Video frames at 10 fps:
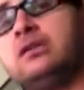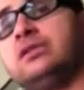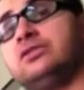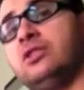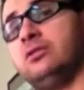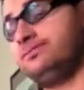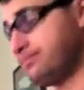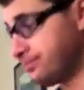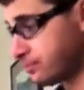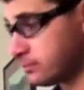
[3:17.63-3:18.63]
So
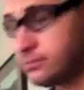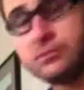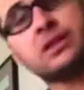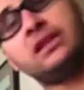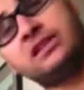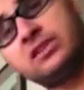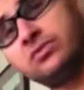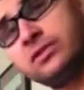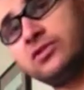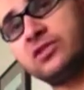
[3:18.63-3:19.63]
this
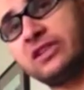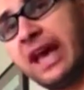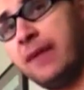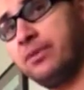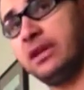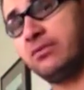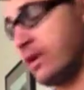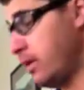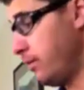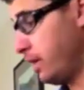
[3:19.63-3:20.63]
is what's just happening
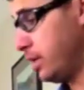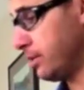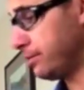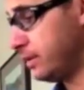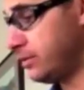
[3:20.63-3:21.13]
right over here.